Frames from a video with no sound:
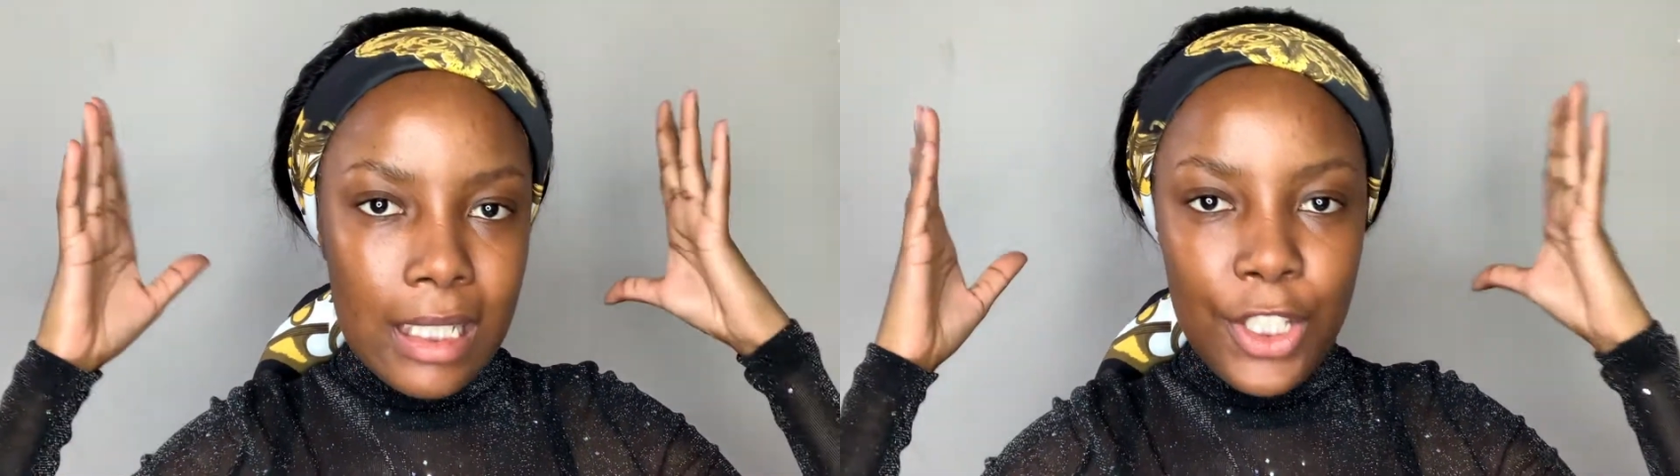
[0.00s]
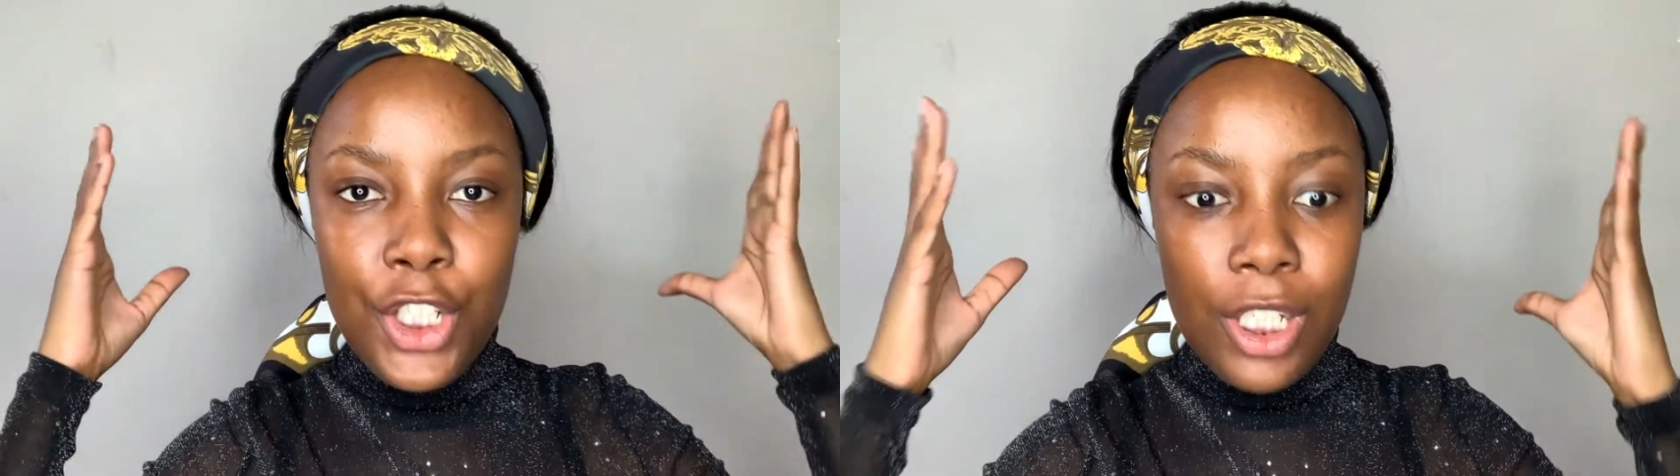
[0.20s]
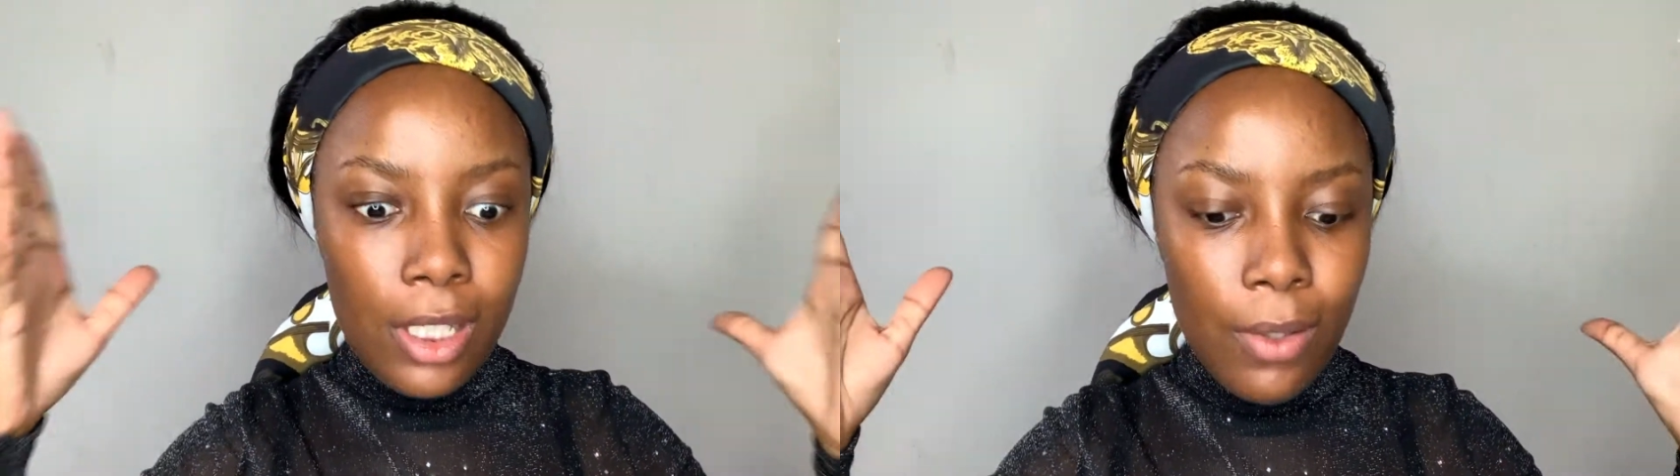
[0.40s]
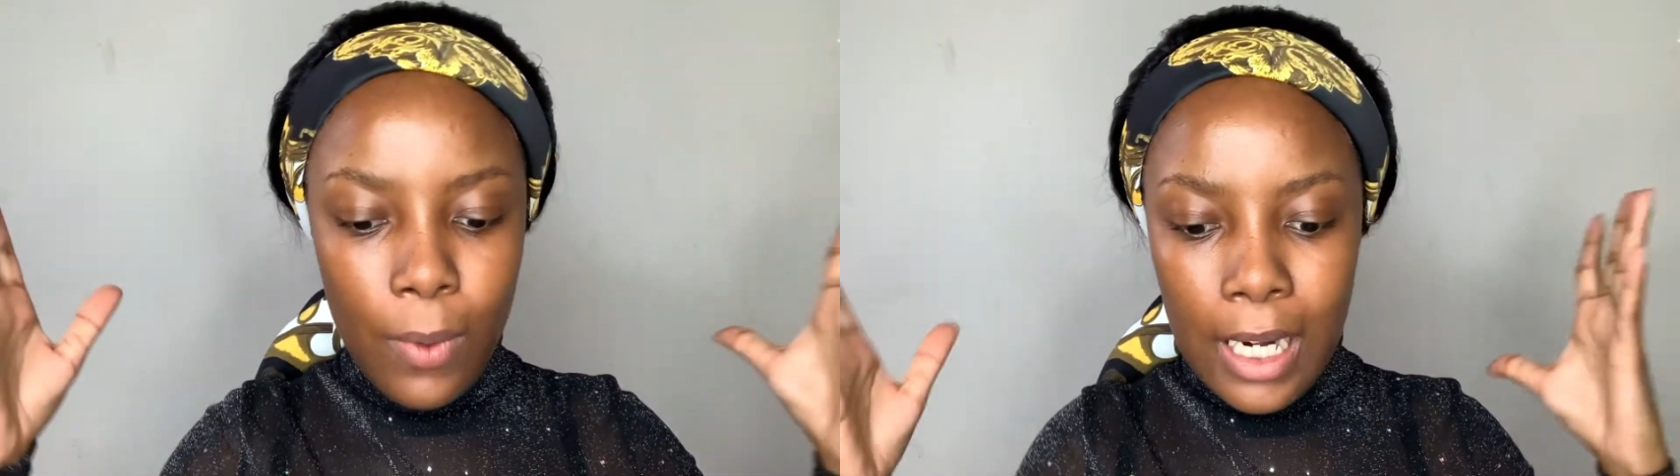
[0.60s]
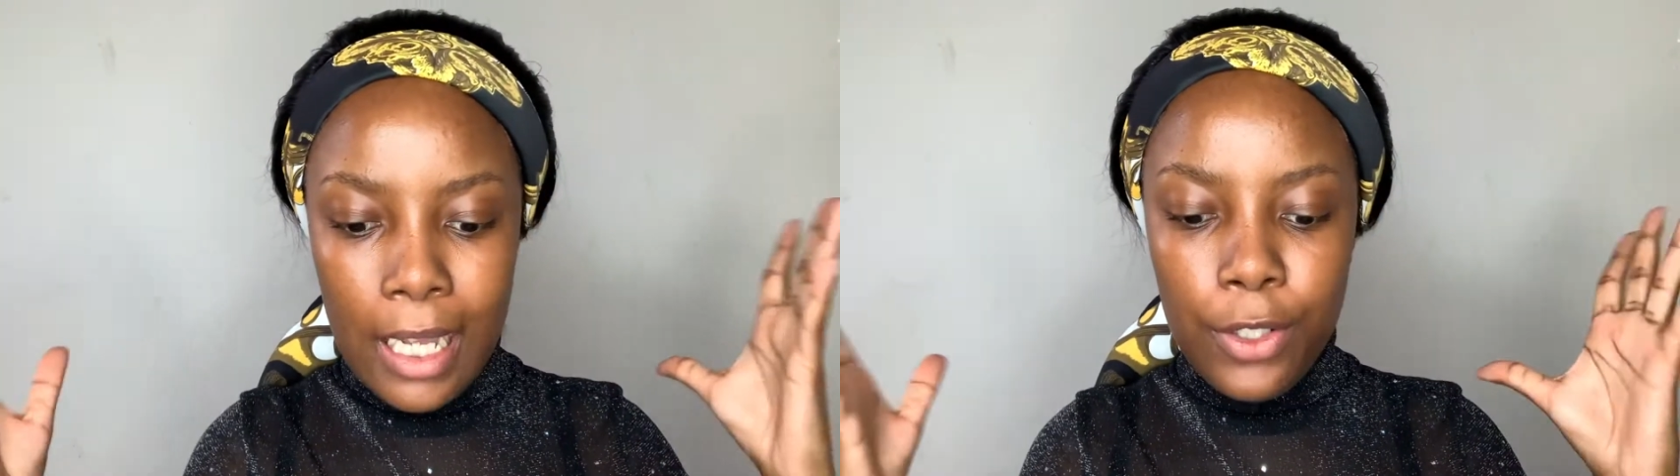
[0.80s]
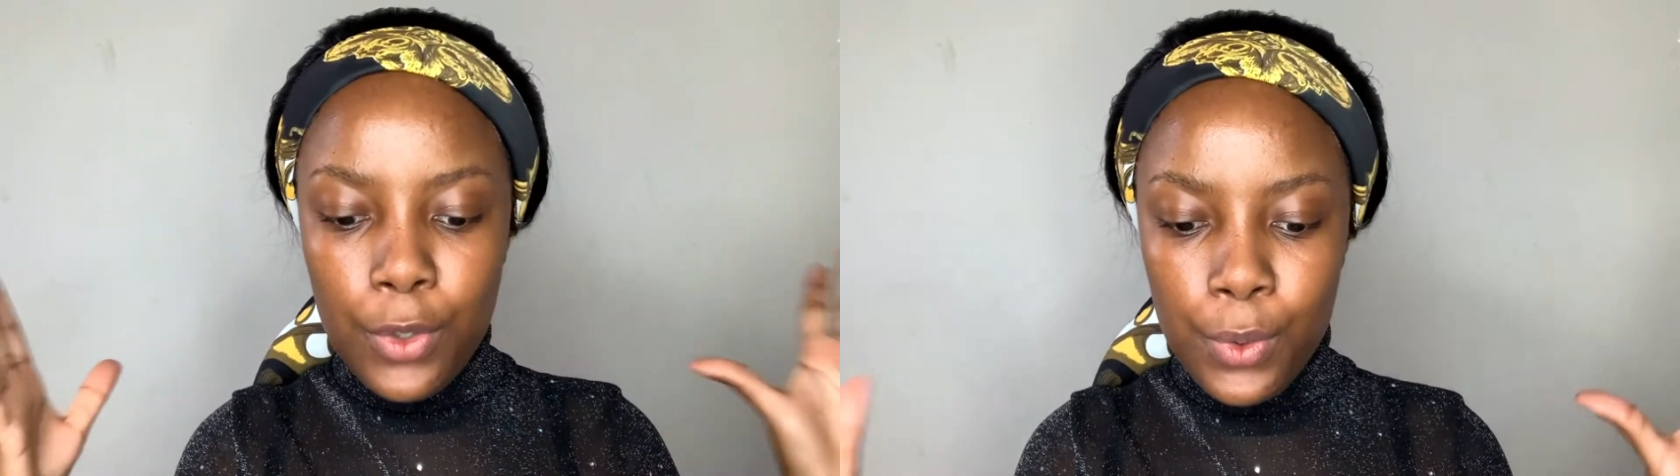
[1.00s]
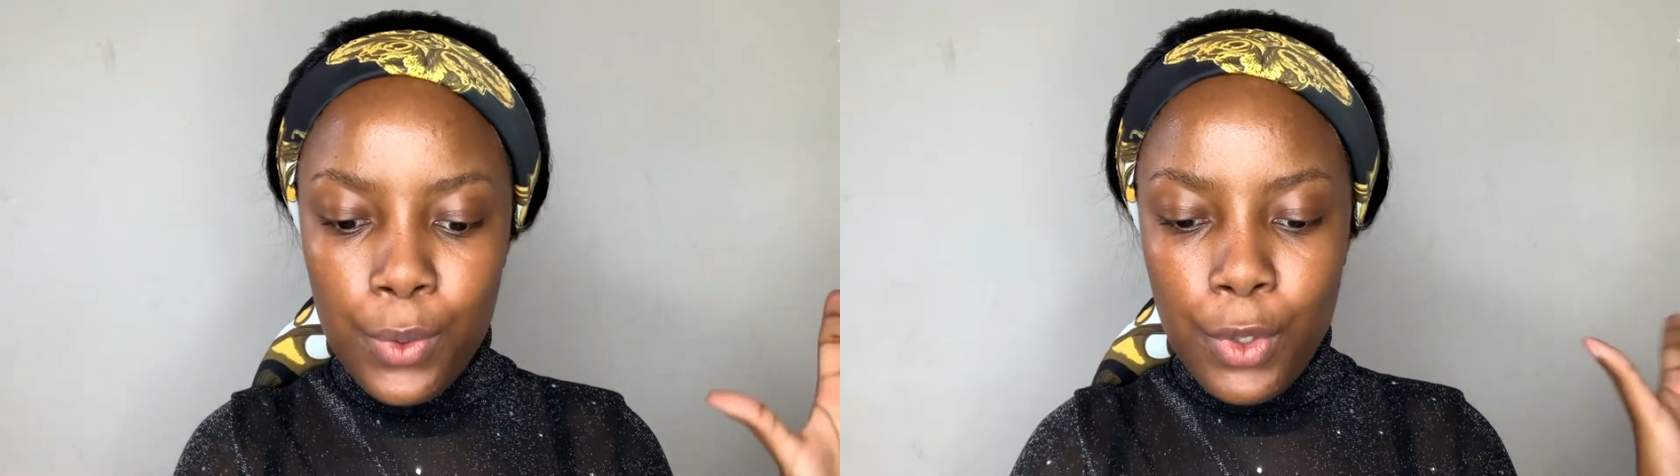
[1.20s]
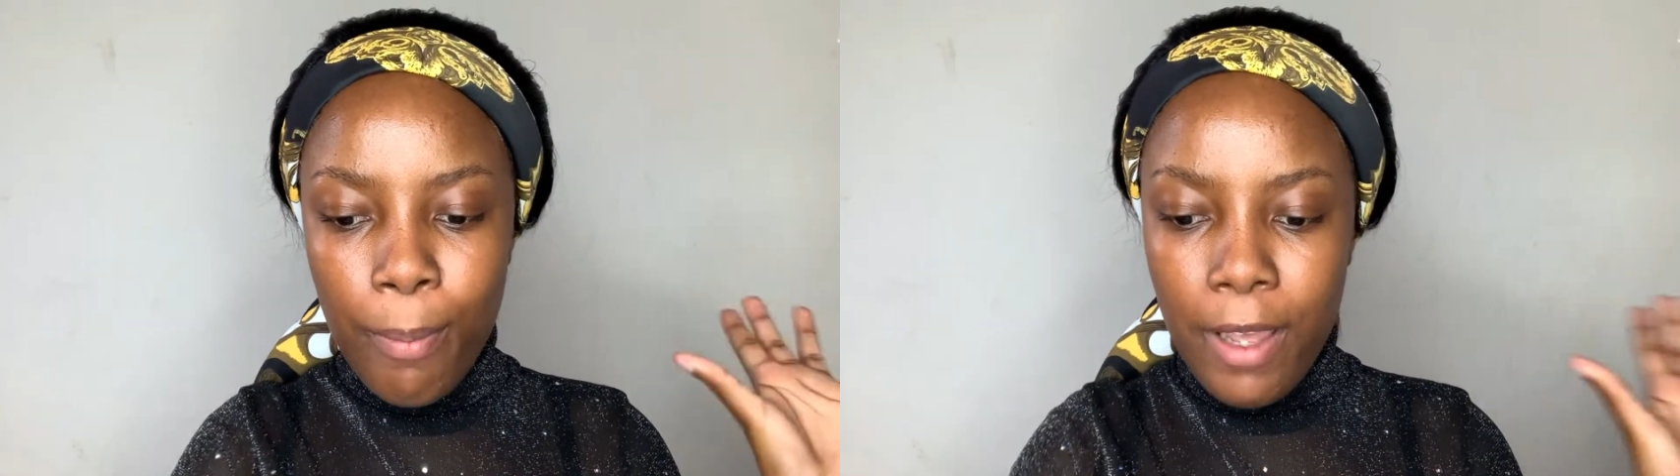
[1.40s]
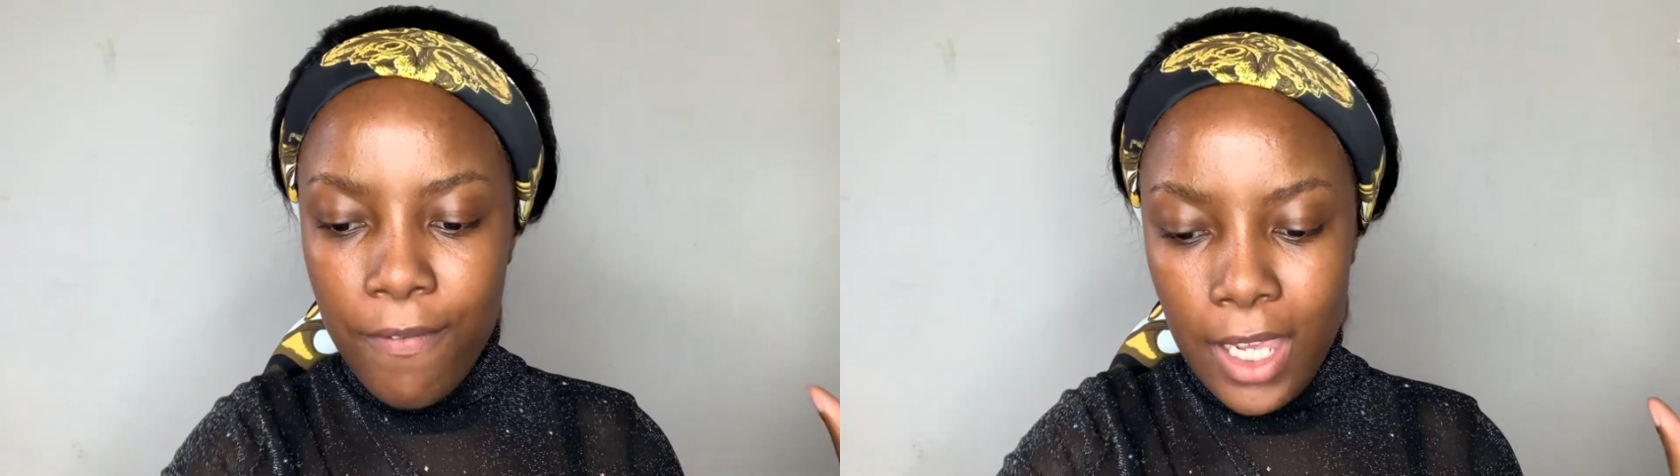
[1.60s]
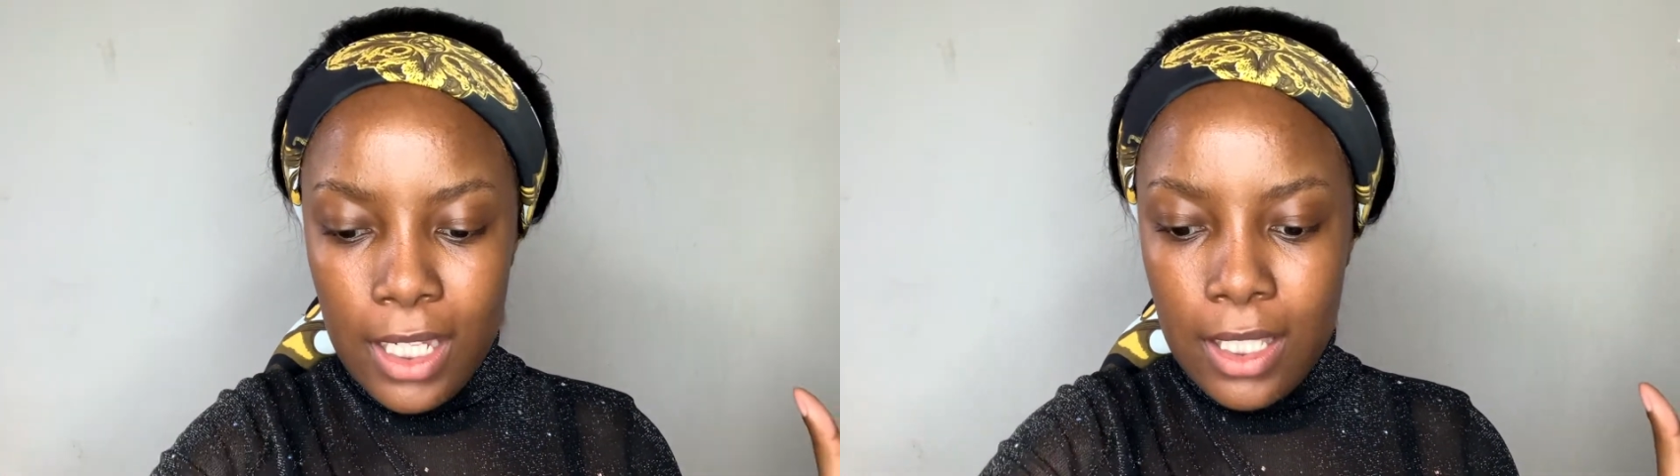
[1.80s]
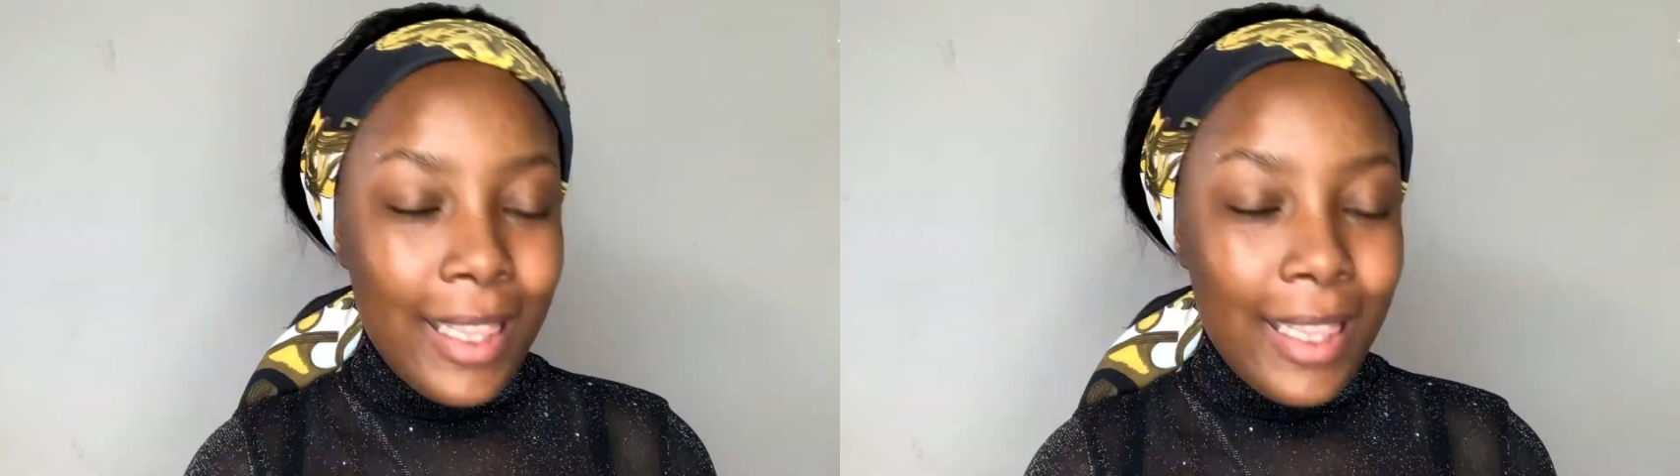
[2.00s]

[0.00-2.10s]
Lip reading: chill while I do my face.